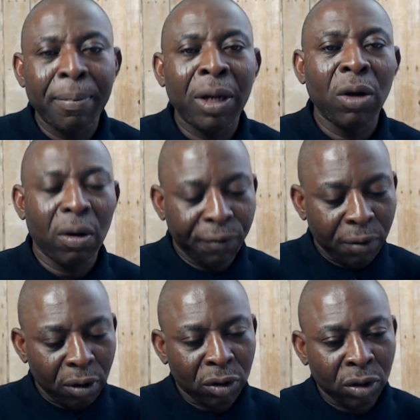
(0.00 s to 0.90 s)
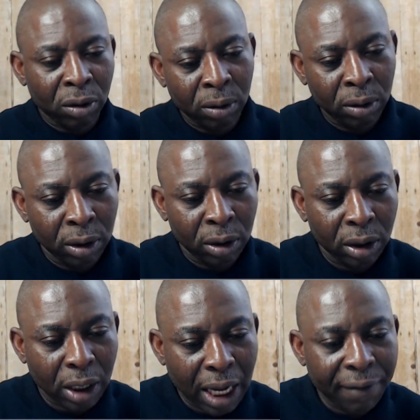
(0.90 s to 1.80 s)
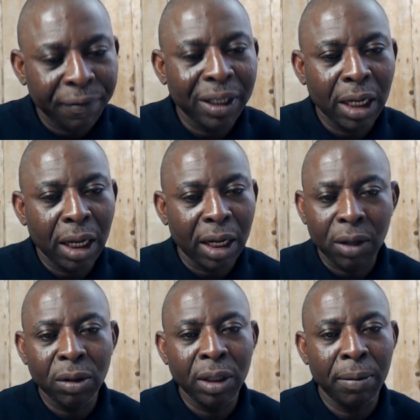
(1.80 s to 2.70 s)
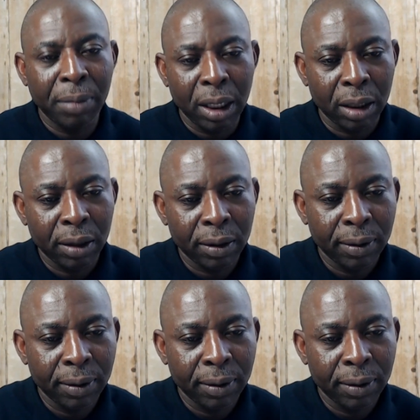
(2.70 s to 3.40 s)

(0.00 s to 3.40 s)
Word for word: How many of us every day, including me,